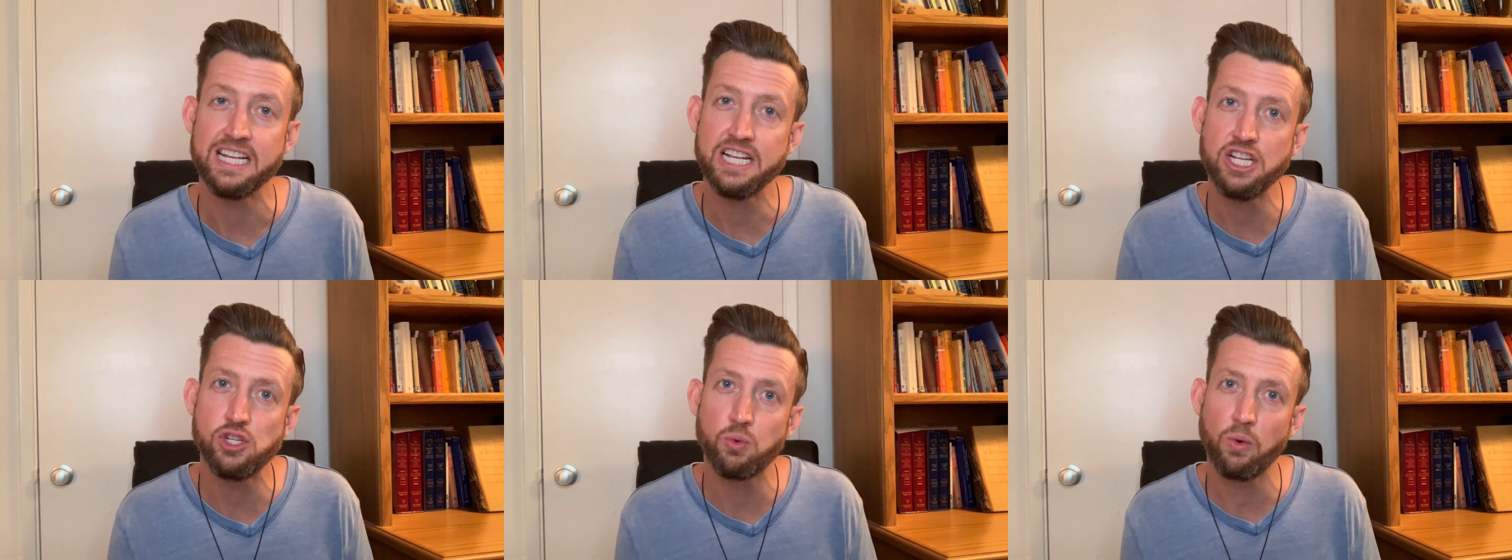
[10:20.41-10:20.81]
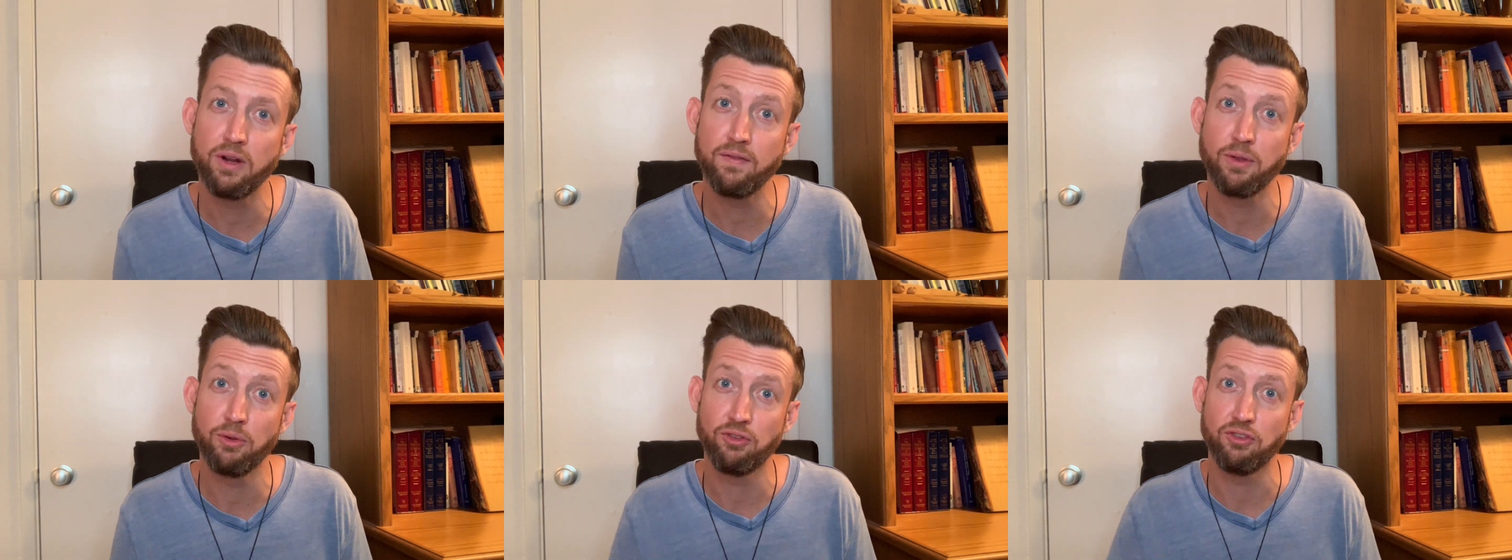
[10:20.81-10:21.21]
Each
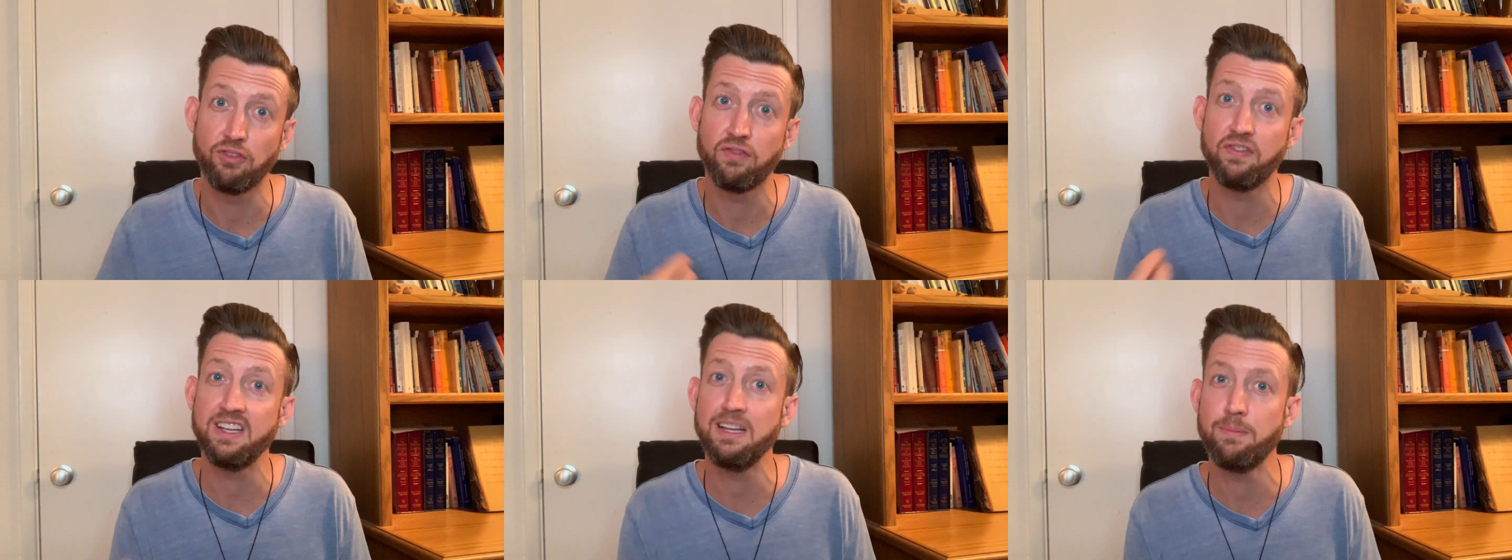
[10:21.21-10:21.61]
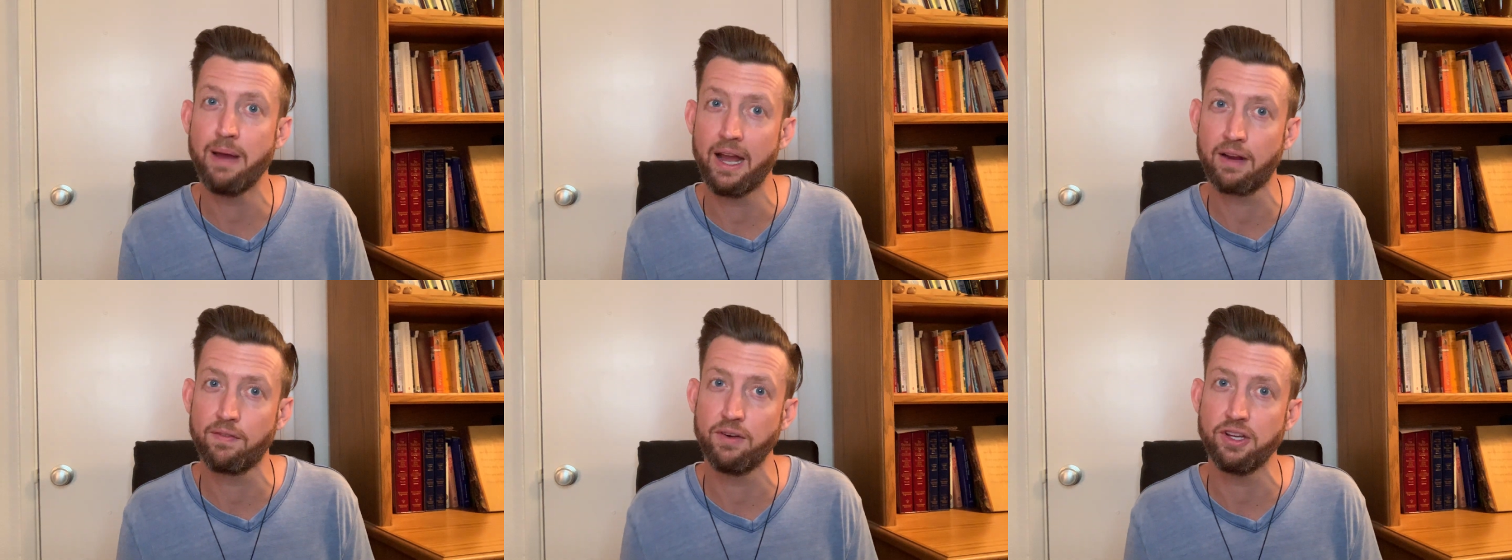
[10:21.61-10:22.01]
one of those is
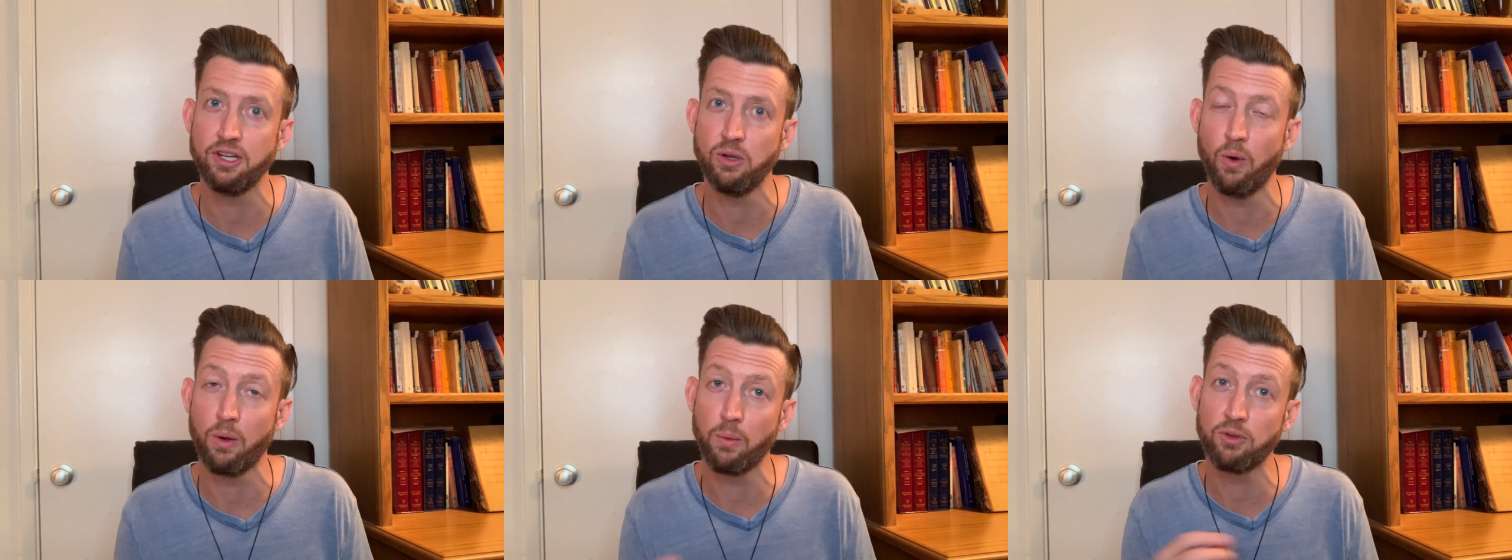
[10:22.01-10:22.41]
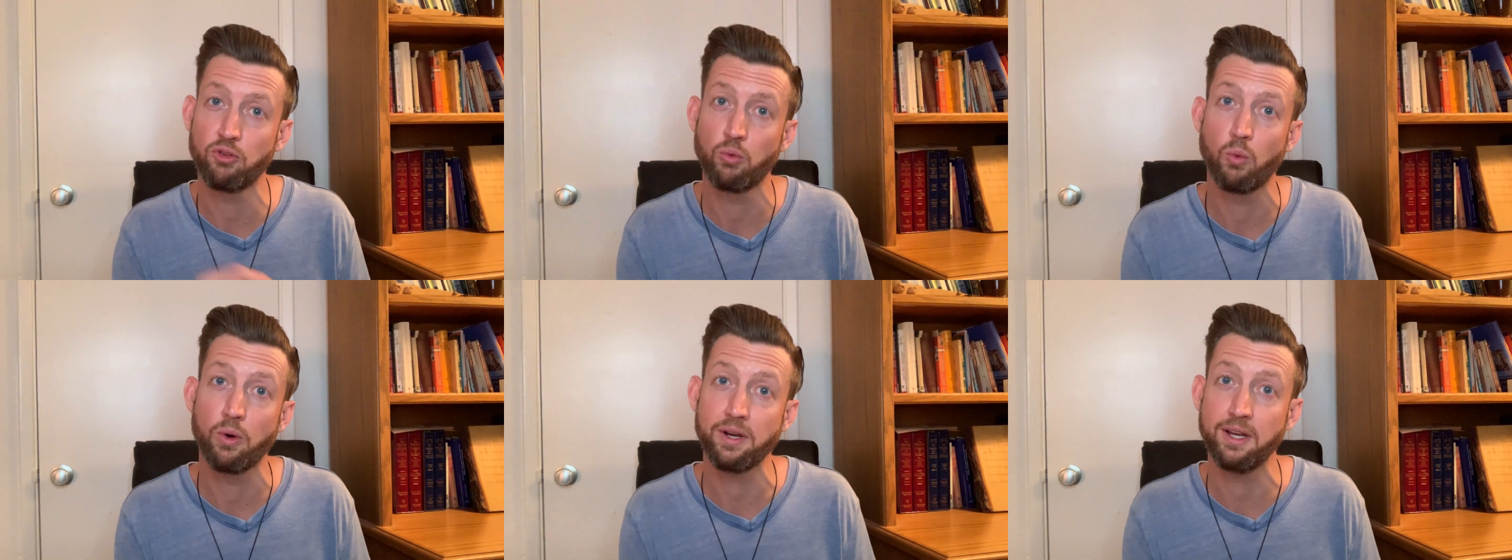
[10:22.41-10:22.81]
feedback for you on
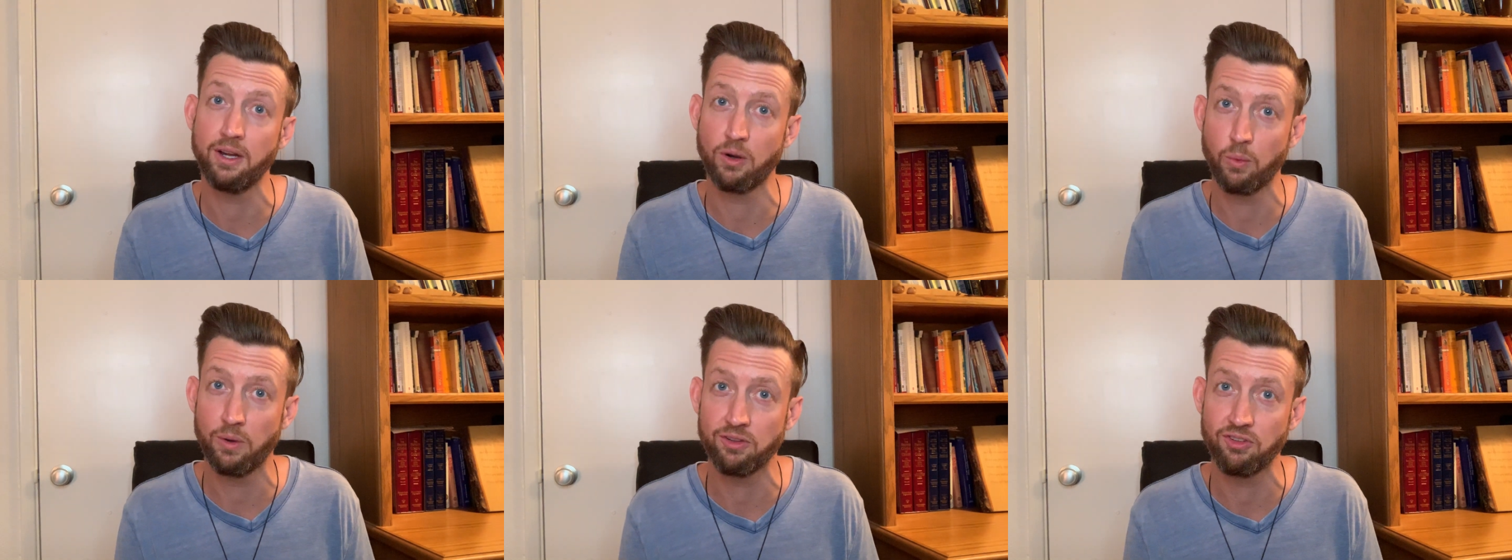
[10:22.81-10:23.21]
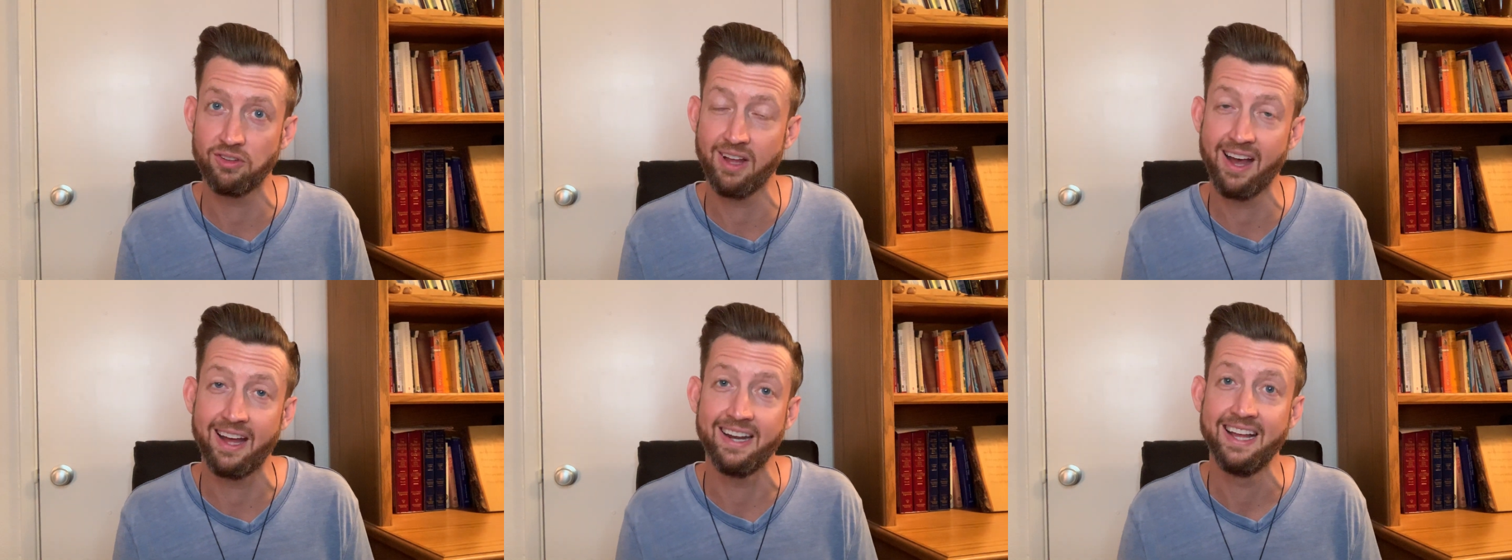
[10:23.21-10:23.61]
what's working or what's
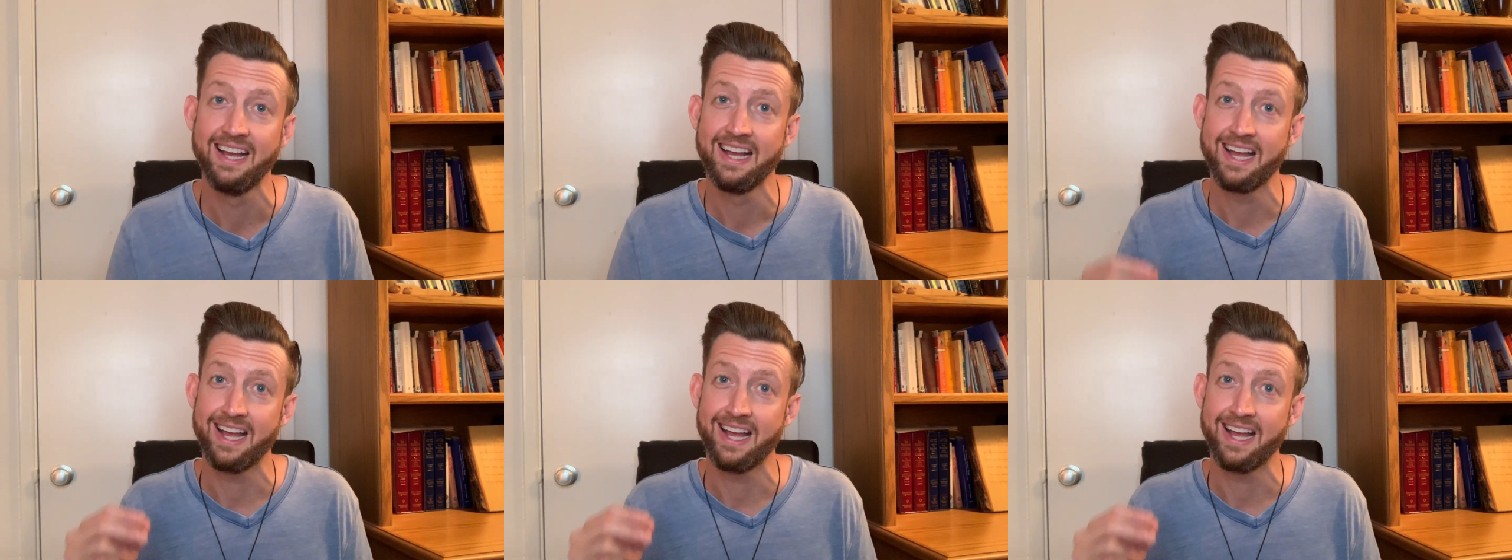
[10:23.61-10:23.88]
not.